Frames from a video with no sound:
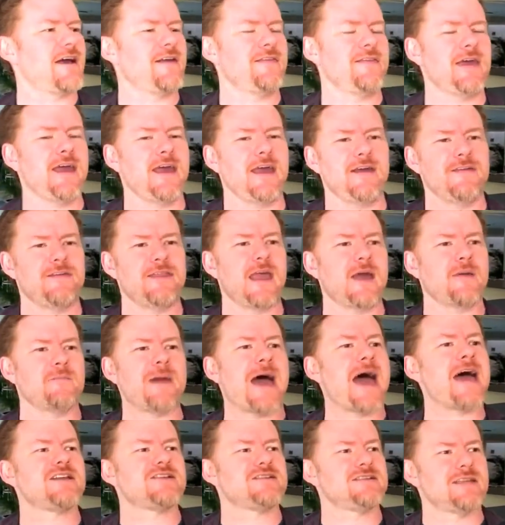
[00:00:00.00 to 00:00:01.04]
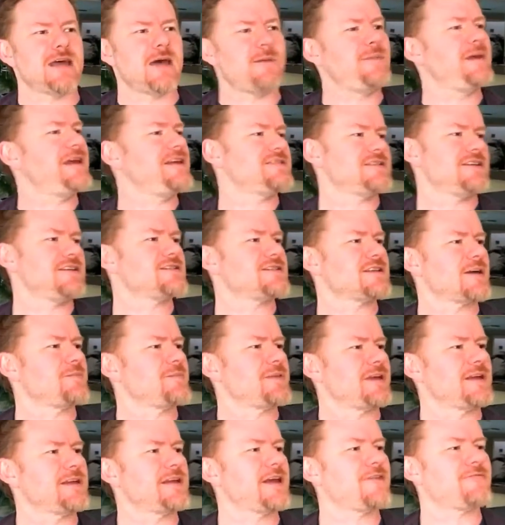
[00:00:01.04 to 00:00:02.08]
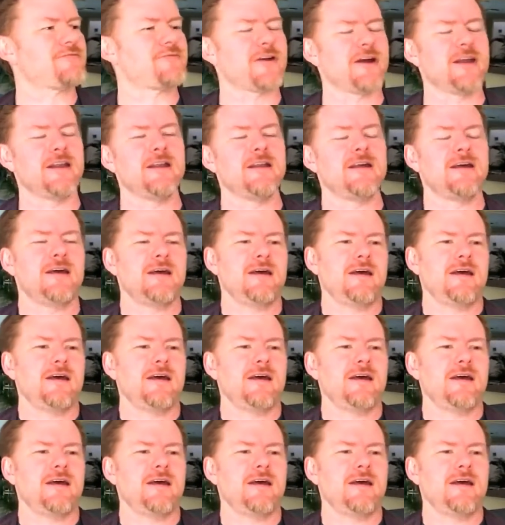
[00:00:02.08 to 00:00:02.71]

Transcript: And they, they imagine that means he's something different.